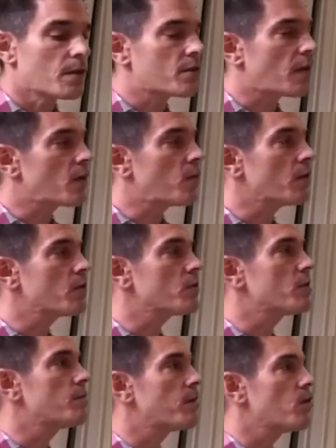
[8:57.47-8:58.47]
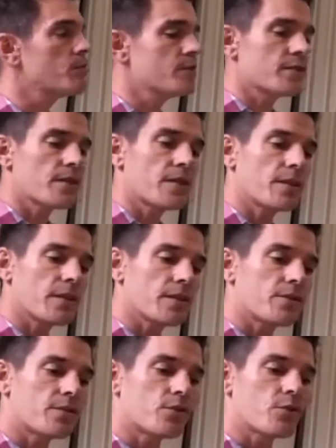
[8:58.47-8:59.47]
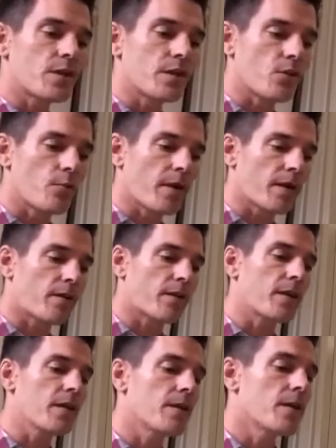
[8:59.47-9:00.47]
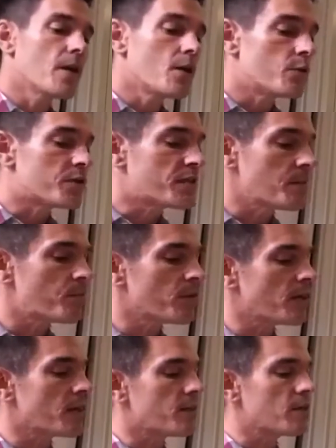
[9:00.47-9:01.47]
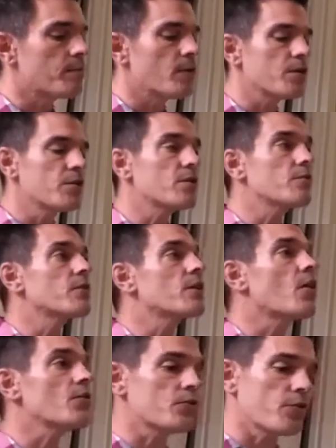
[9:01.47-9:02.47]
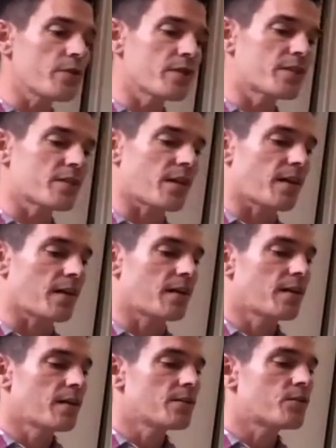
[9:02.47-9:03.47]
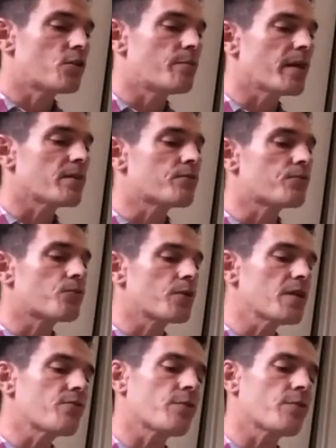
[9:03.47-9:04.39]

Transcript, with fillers: Taekwondo diplomacy is surely no bad thing. Reciprocally, the emergence of the contrary desire to remain free